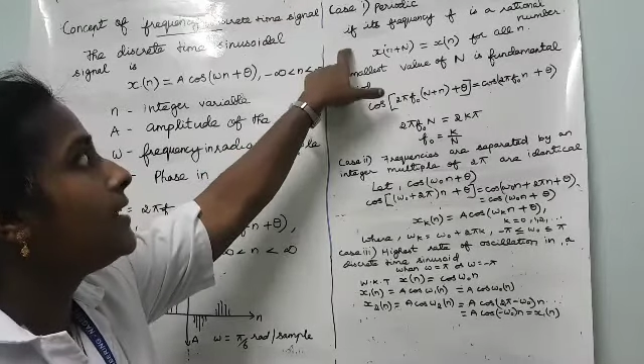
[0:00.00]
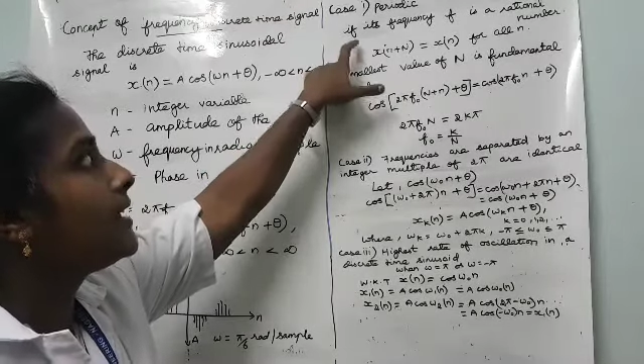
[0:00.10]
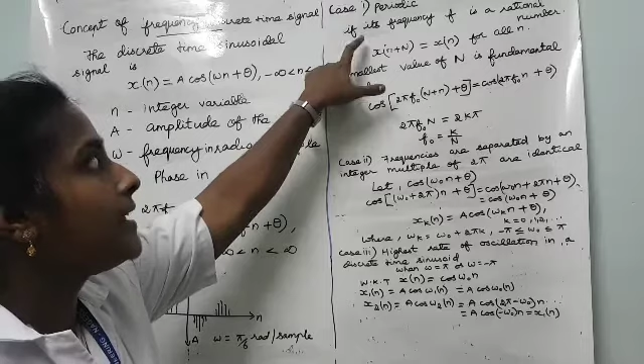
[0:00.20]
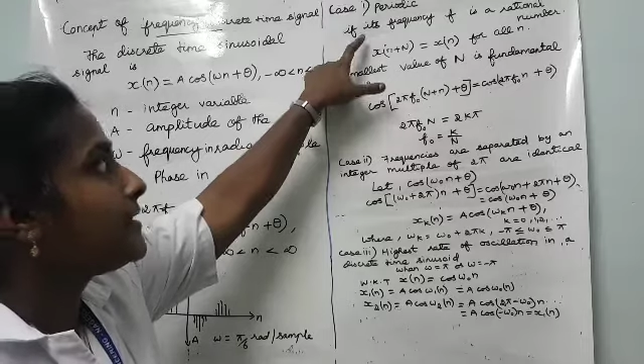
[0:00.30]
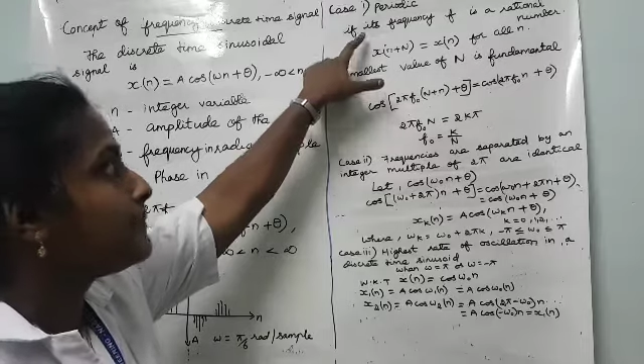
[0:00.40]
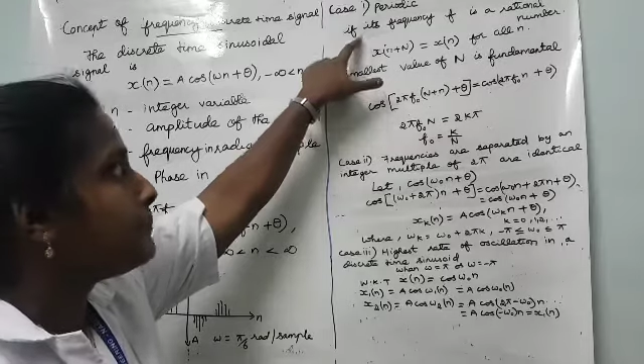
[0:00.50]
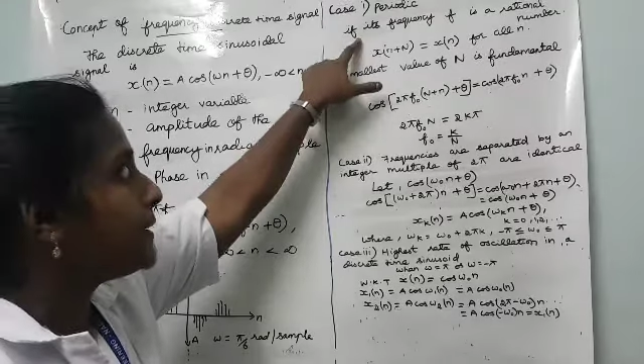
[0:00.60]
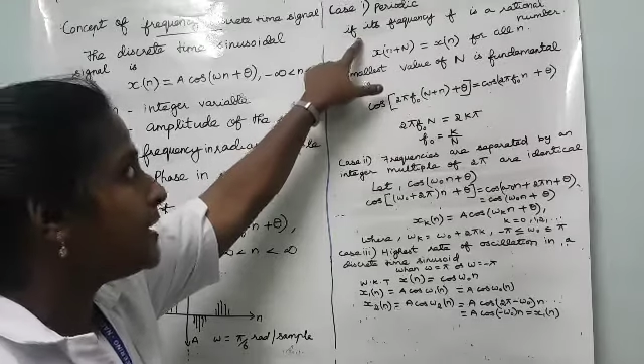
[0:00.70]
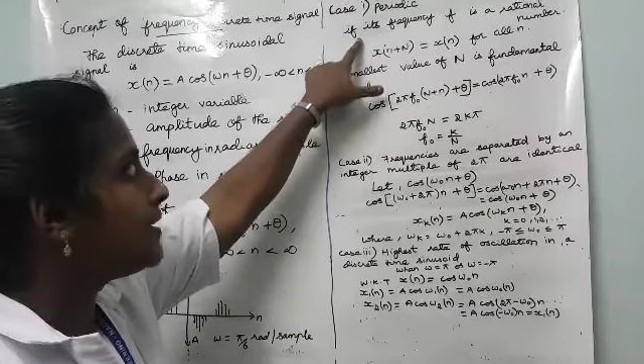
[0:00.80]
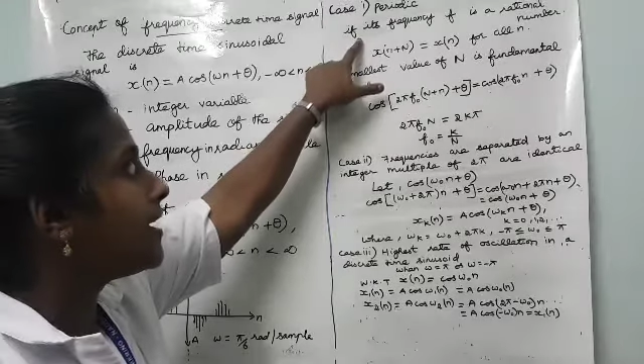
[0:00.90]
is
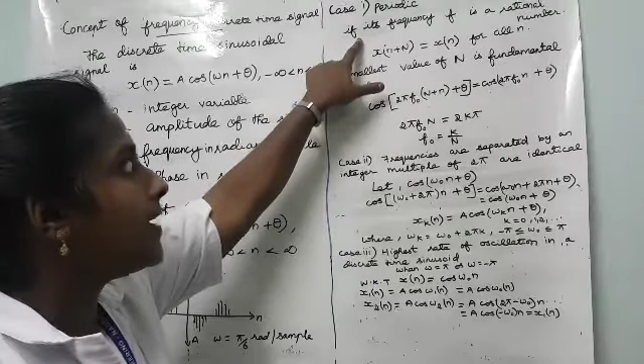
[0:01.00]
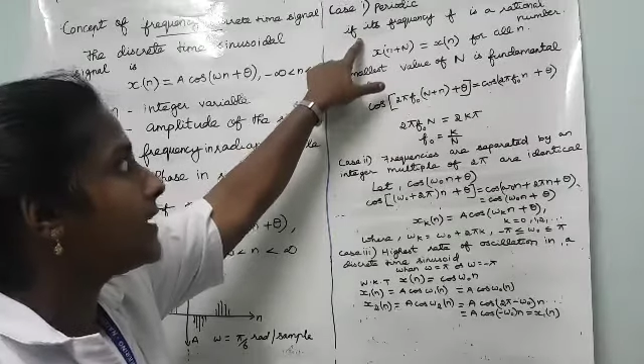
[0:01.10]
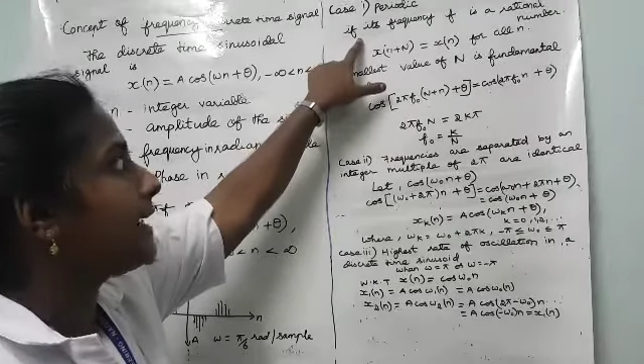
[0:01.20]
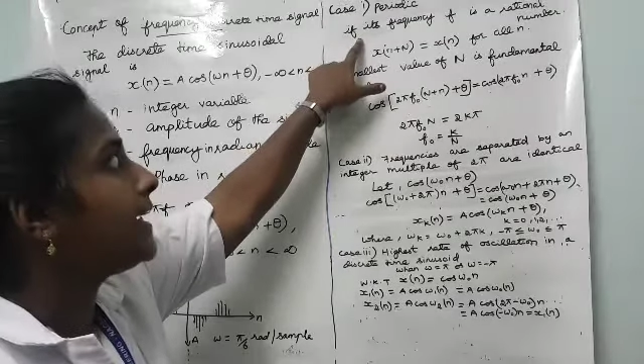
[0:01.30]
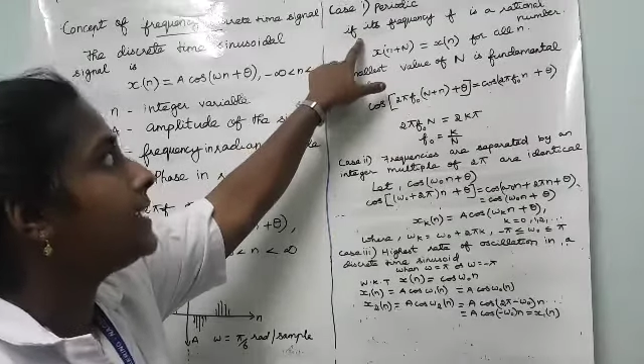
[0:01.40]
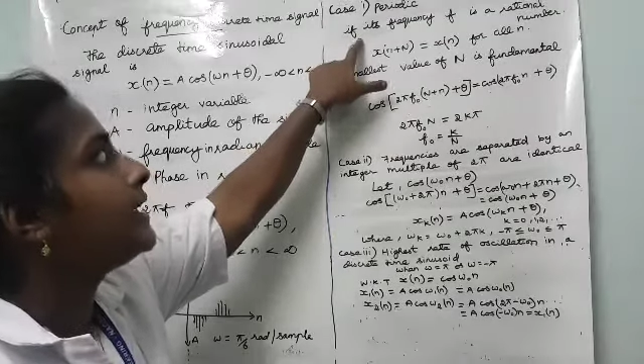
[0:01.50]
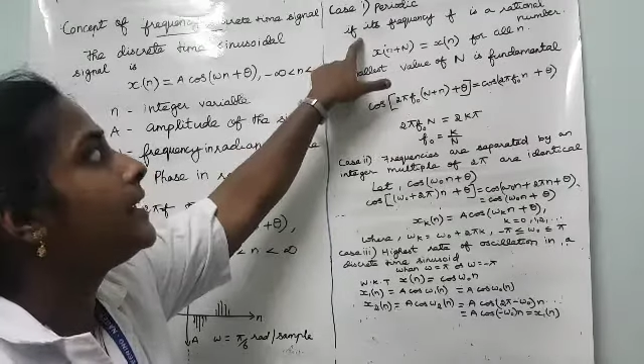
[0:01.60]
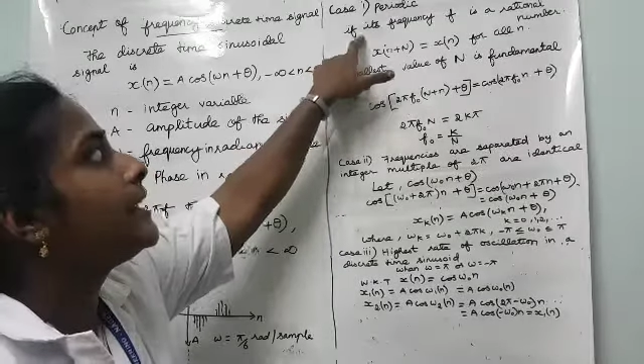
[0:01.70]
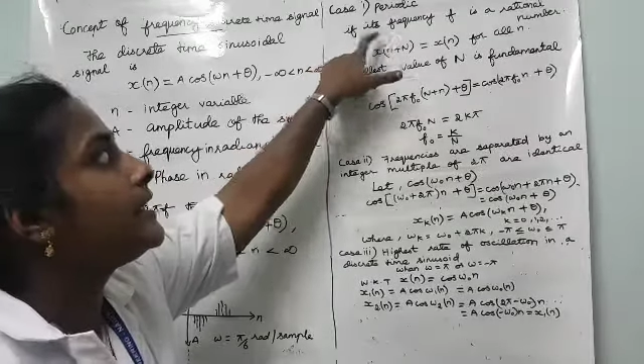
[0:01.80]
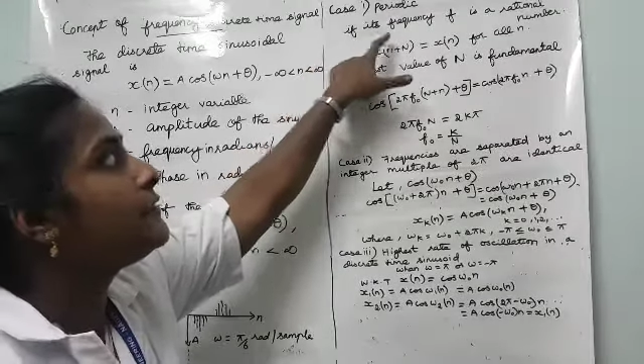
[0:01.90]
periodic
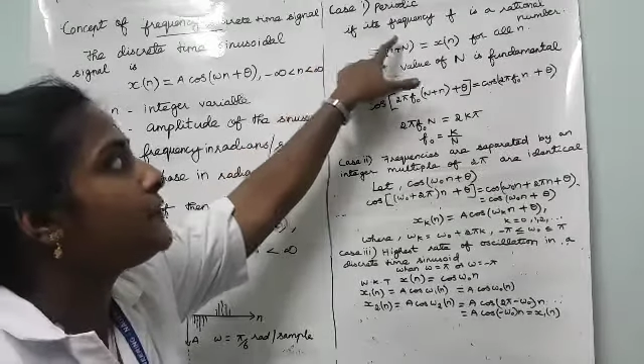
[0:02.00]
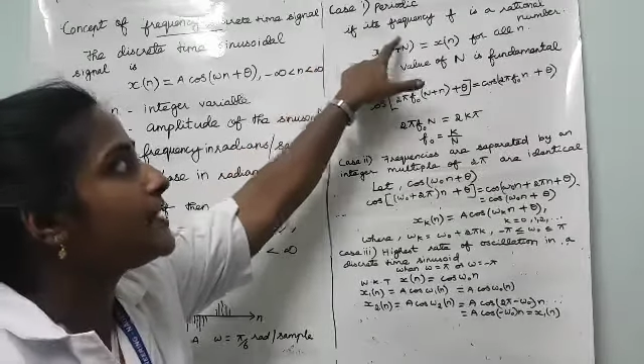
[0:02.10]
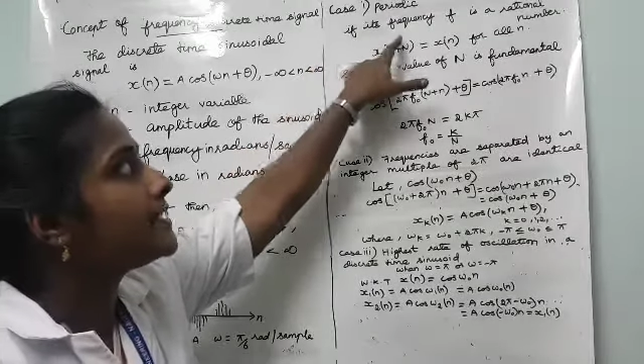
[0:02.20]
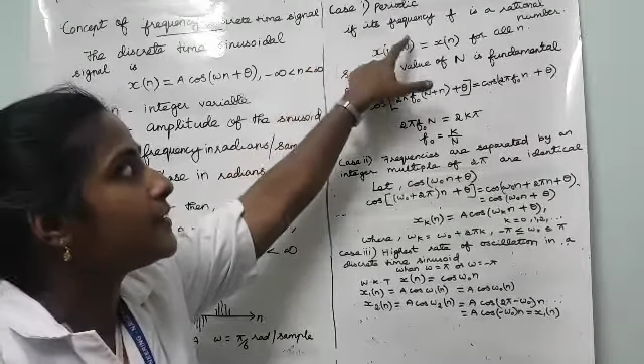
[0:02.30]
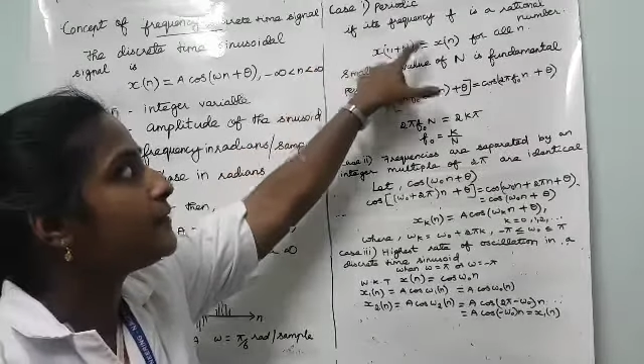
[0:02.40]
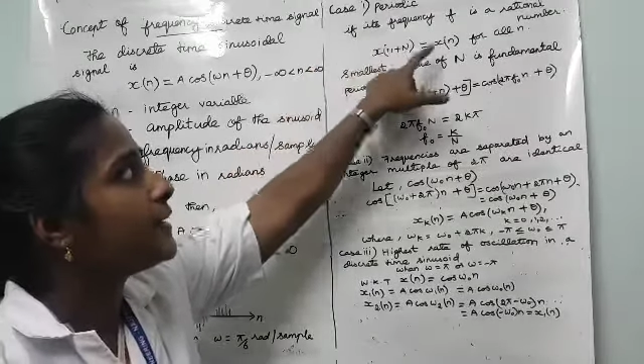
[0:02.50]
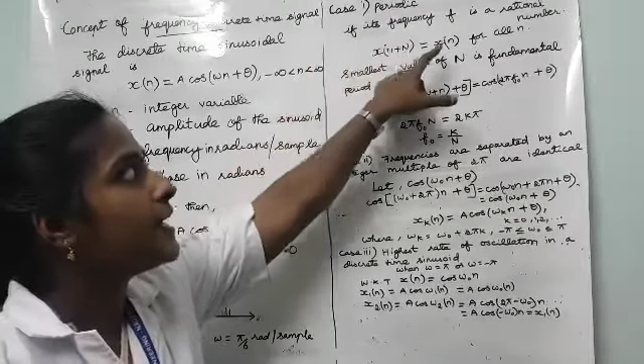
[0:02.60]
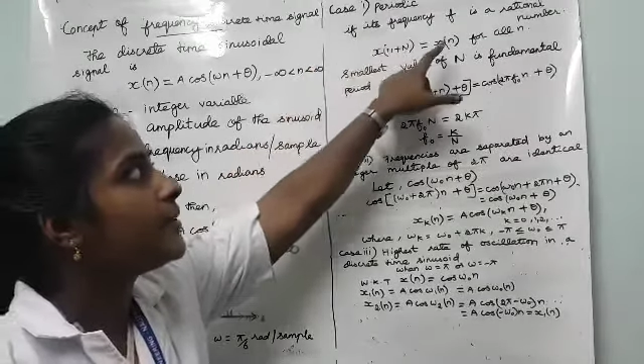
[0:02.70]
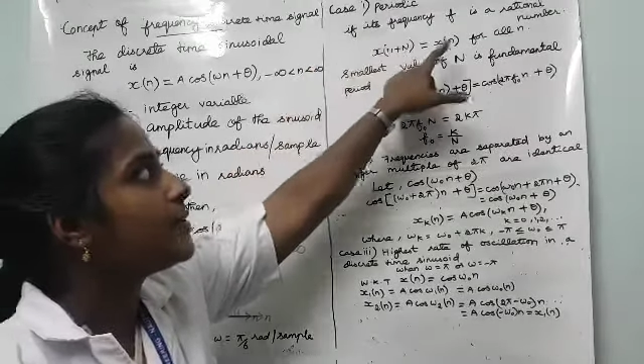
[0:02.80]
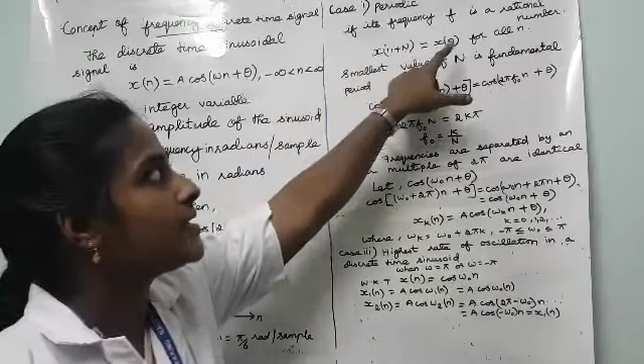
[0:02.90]
if its
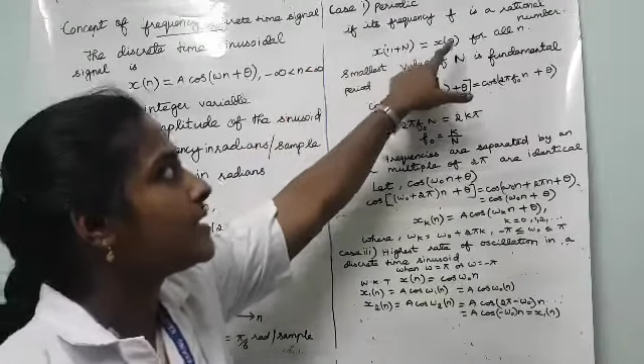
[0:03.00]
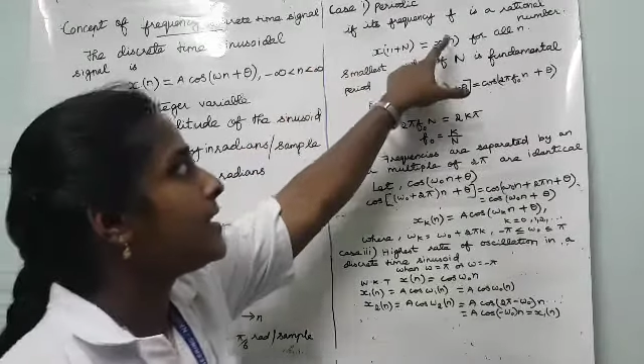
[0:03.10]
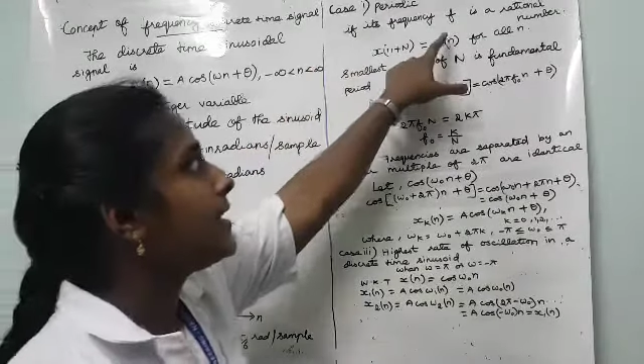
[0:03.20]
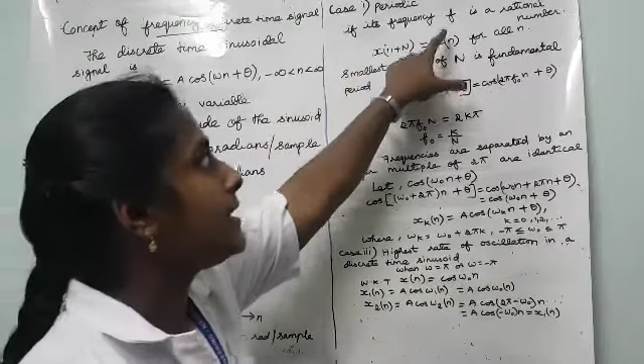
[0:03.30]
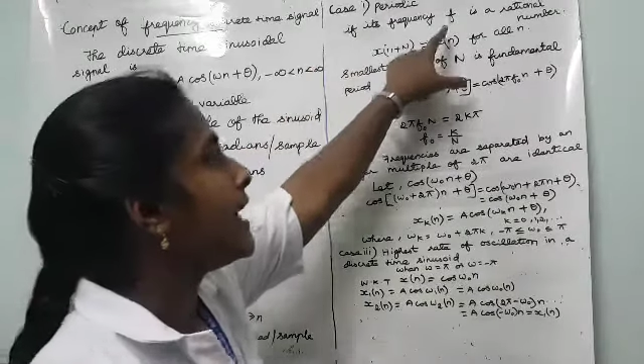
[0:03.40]
frequency